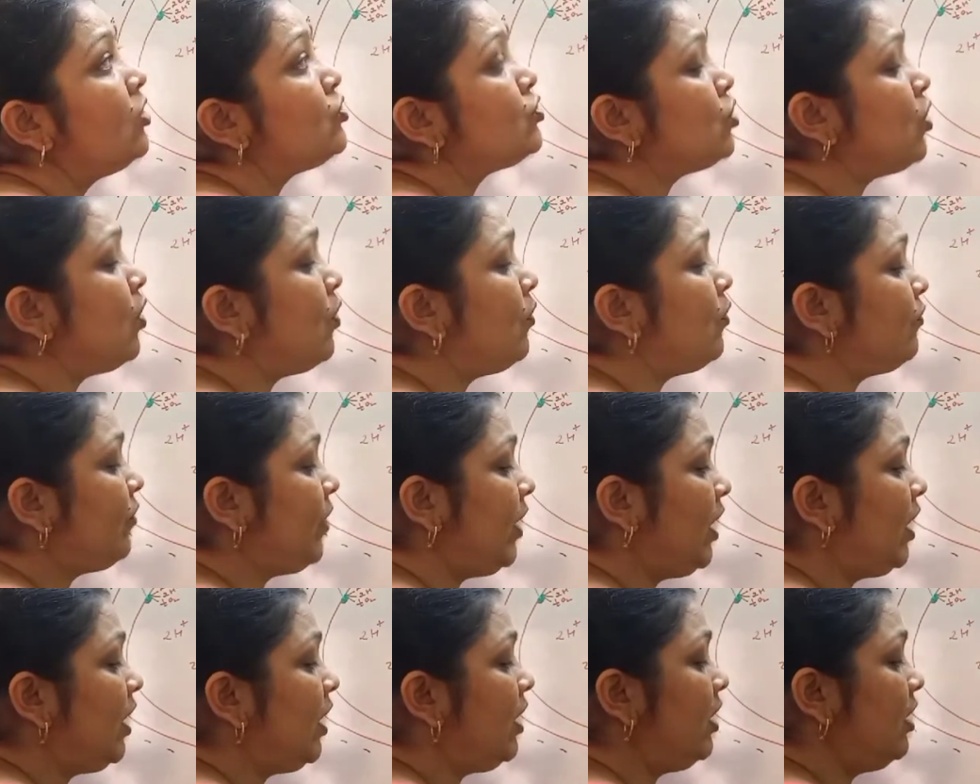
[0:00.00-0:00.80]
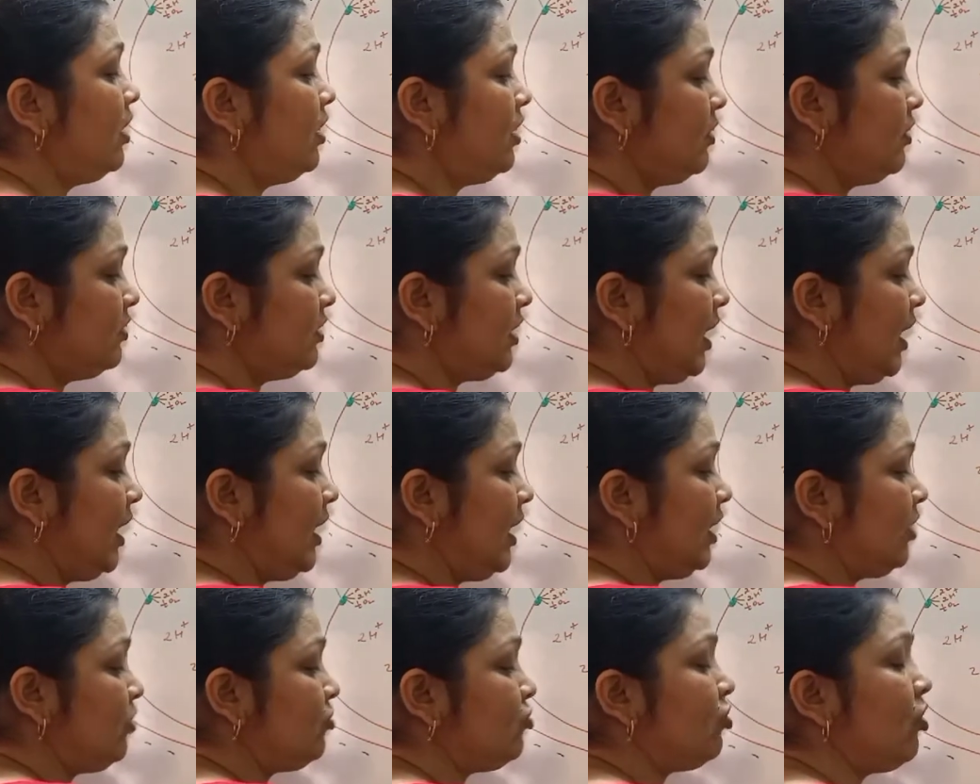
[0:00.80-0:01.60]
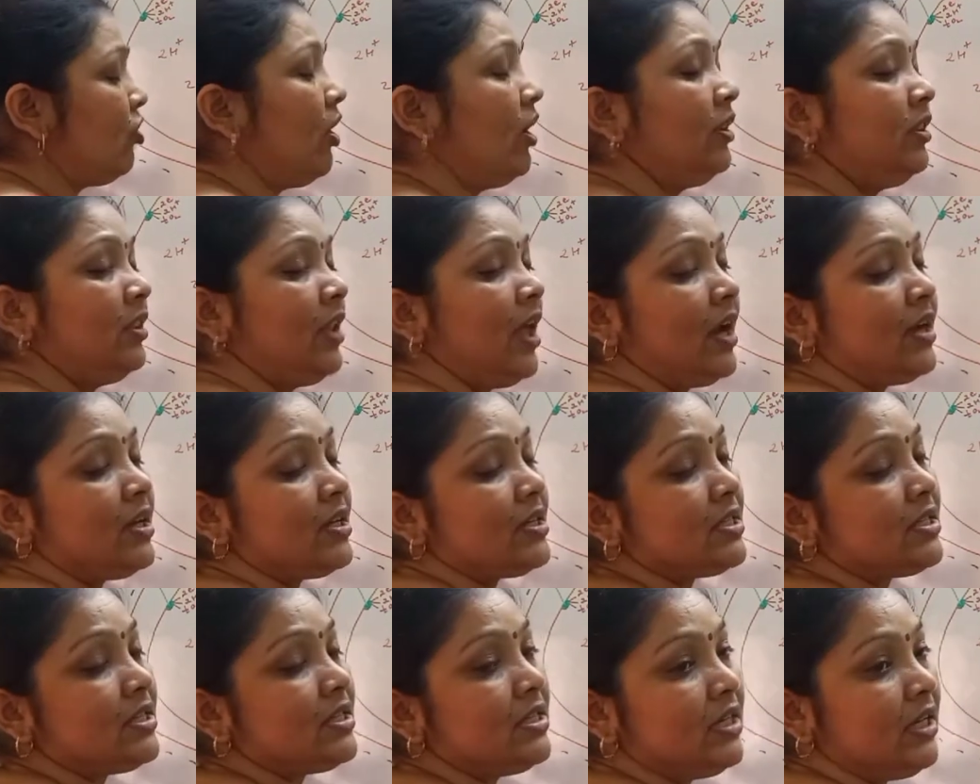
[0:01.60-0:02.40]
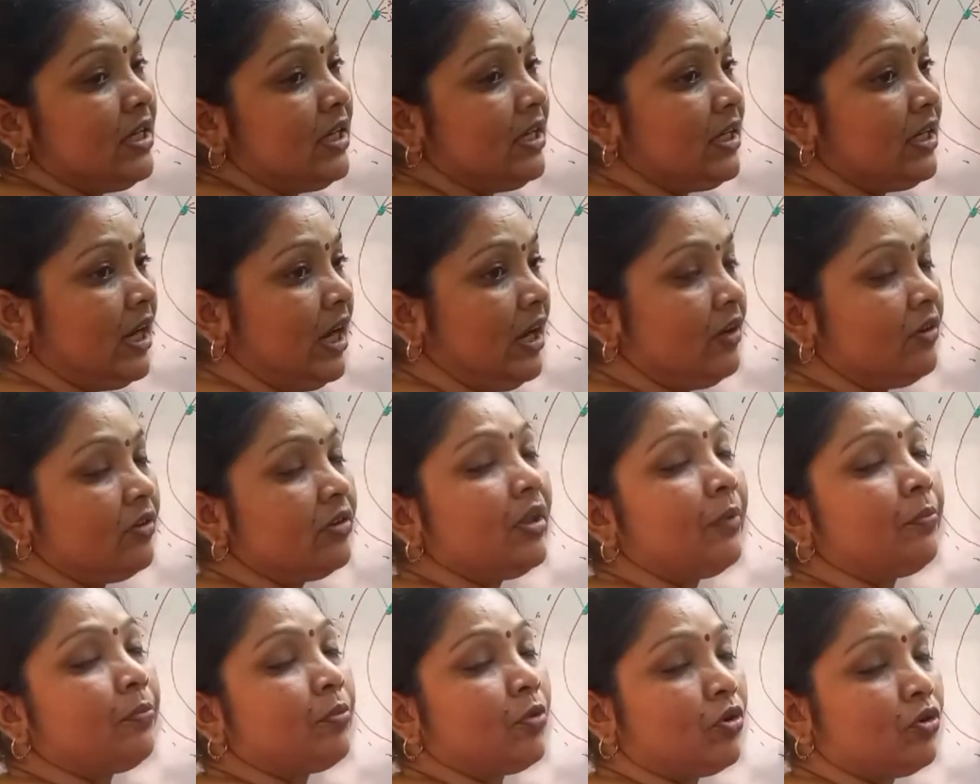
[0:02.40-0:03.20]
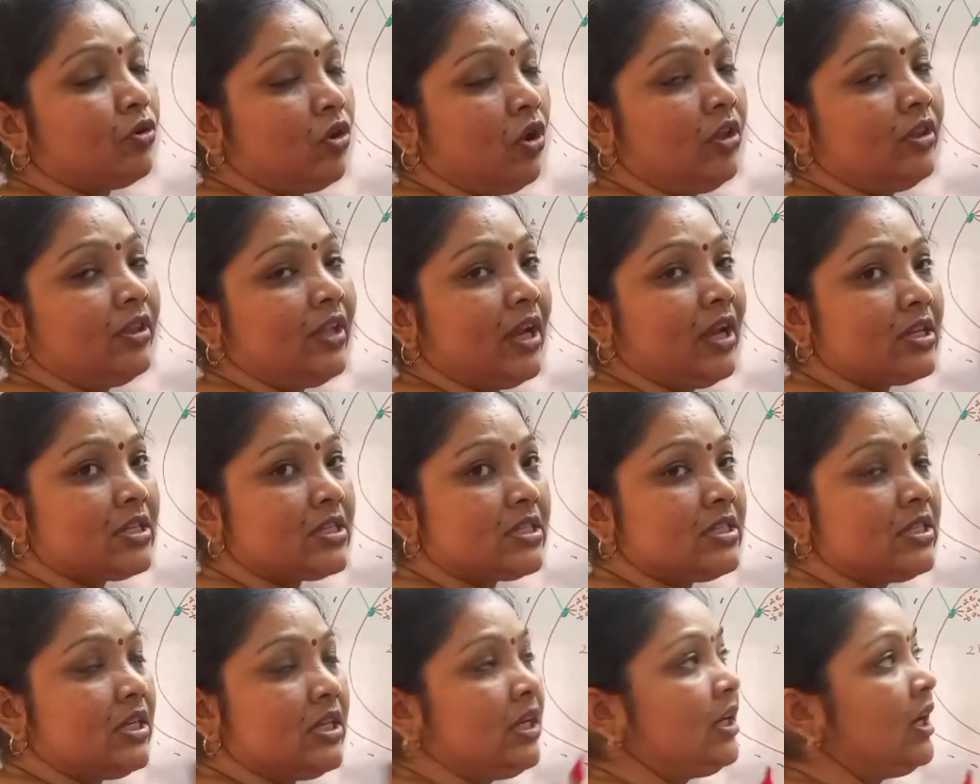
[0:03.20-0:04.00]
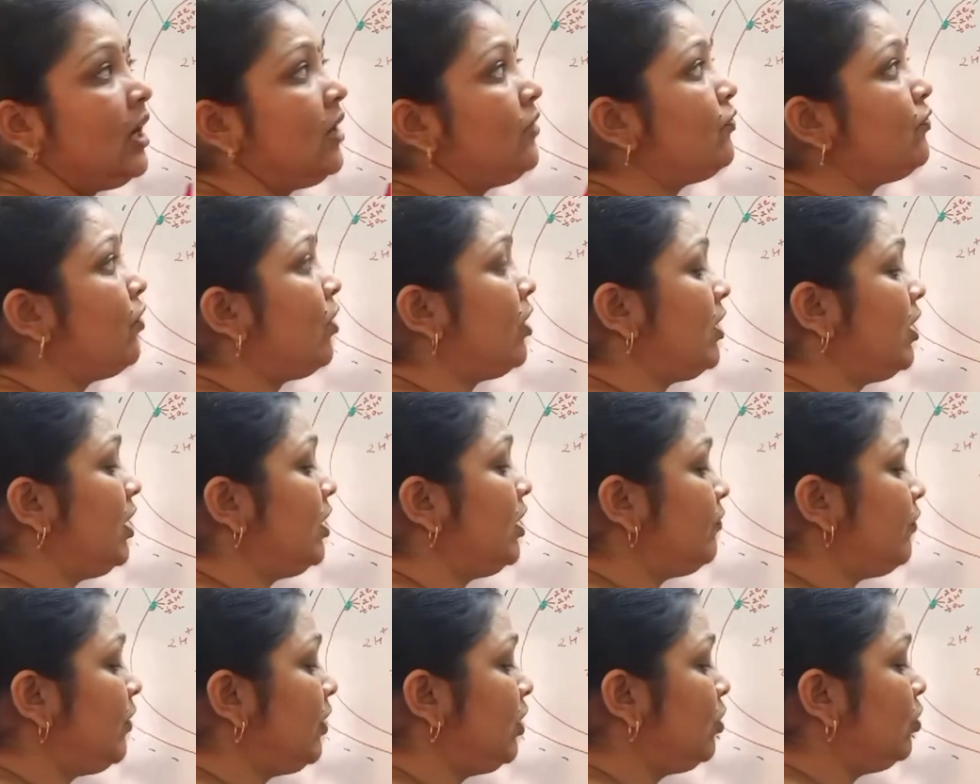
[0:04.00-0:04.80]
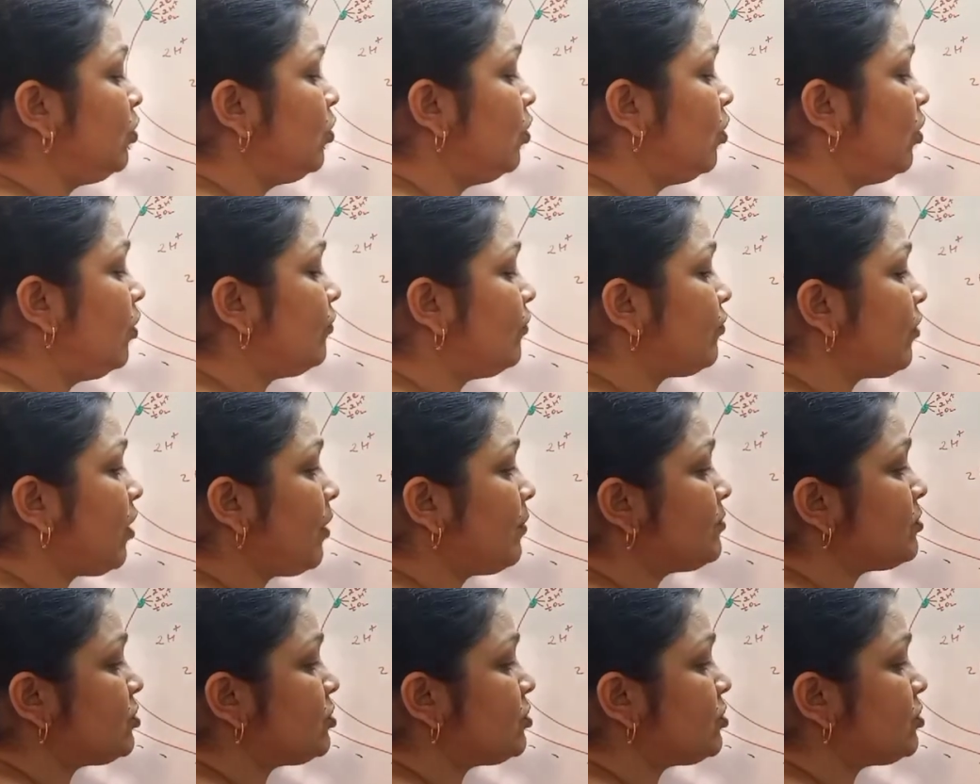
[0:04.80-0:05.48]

So where the electron that is needed, the proton that is needed for it will go